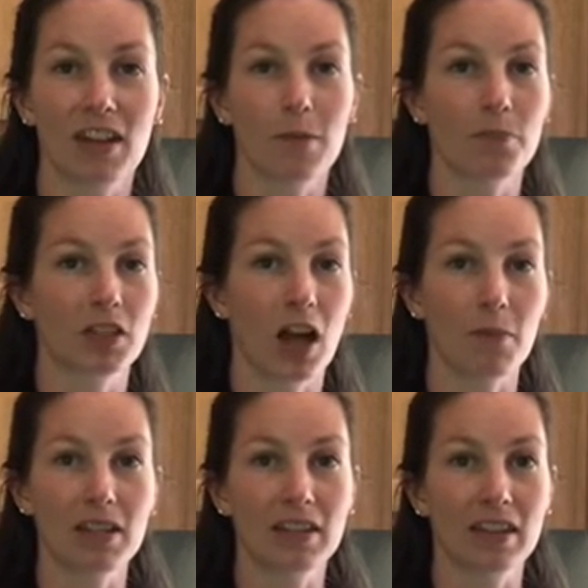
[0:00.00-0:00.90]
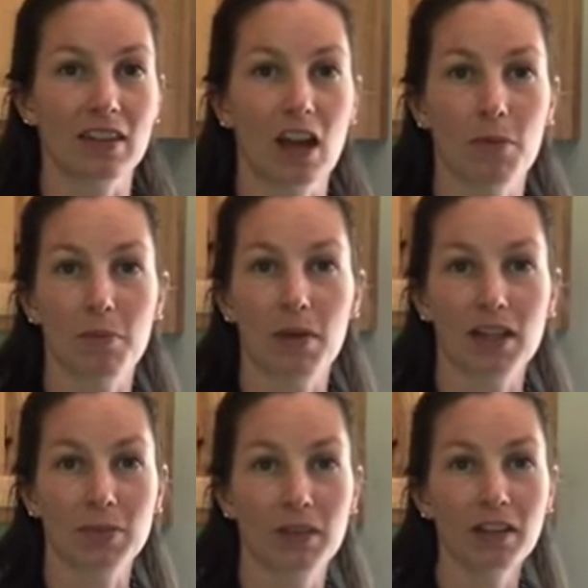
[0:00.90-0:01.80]
a comment in the comment
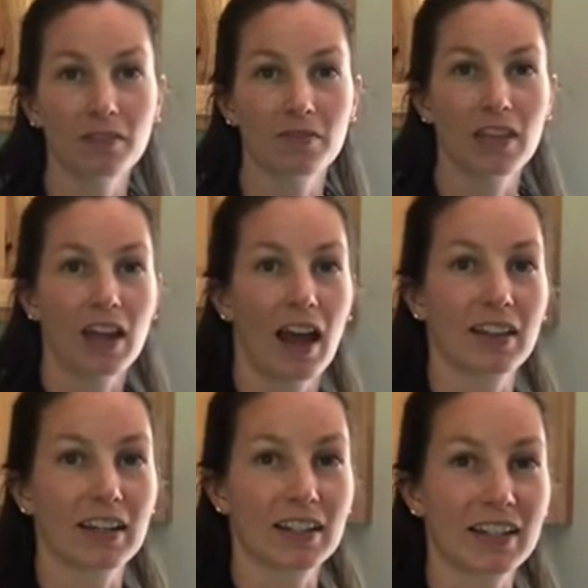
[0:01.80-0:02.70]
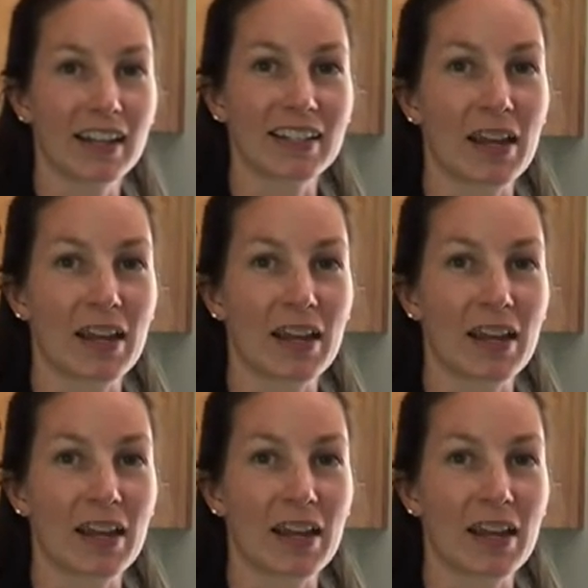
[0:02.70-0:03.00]
box below. I'll talk to you next